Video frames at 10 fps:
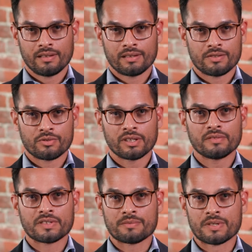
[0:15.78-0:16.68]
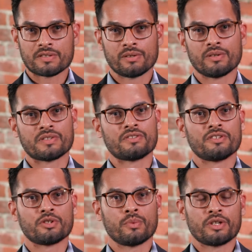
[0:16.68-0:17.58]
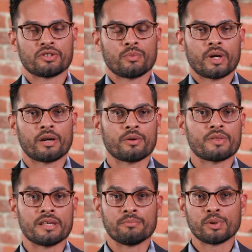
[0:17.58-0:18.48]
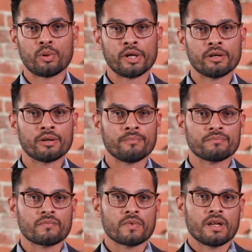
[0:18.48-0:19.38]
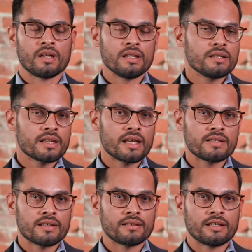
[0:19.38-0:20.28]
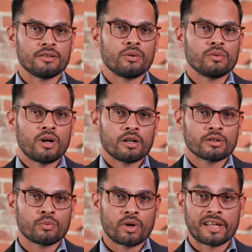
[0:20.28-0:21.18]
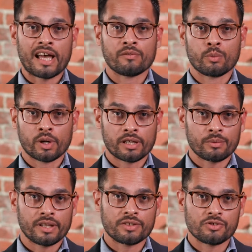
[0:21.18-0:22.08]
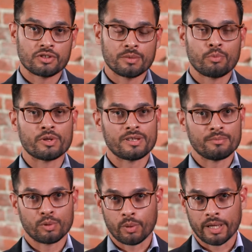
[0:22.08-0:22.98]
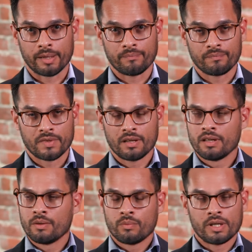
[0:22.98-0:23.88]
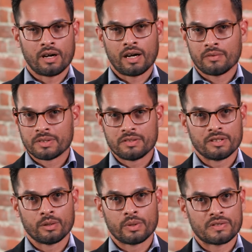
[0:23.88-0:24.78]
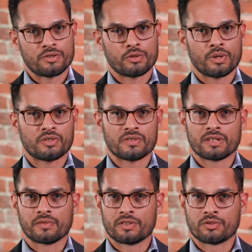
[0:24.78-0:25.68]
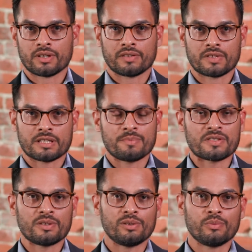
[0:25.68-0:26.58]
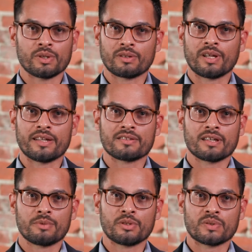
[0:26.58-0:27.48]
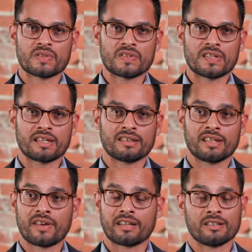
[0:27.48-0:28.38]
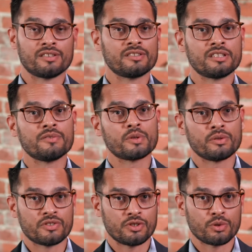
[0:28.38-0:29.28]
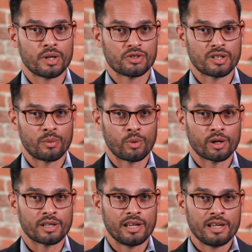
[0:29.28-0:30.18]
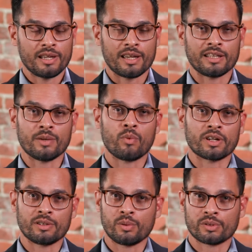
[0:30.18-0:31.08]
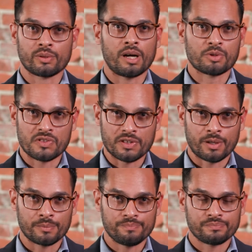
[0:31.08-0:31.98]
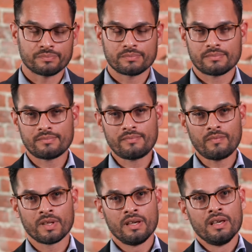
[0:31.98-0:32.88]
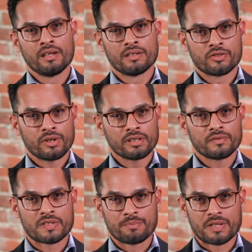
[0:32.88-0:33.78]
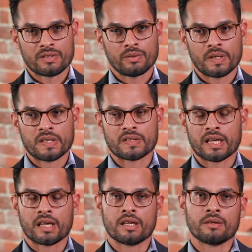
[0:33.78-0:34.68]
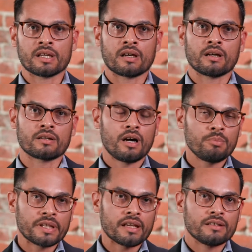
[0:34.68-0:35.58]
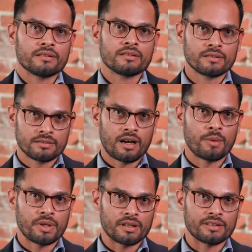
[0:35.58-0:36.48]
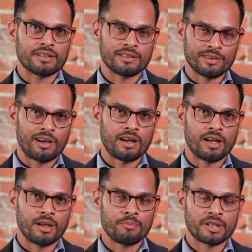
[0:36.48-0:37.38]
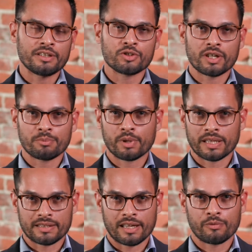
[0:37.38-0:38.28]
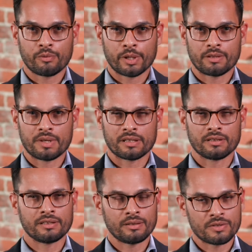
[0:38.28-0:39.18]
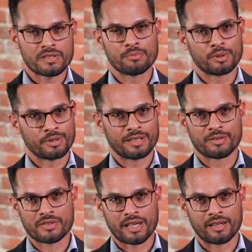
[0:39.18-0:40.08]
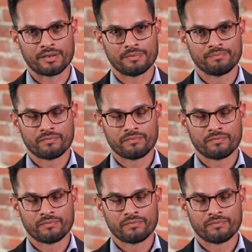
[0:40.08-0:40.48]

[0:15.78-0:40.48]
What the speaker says: Constructive dismissal is a situation where the employer indicates that they no longer want to have a working relationship with the employee. We often deal with situations of constructive dismissal when clients come to us and say that they've had a difficult situation at work and they want to know what their options are. Constructive dismissal is a complicated topic in law, but I'm going to try to break it down for you to make it a little simpler to understand.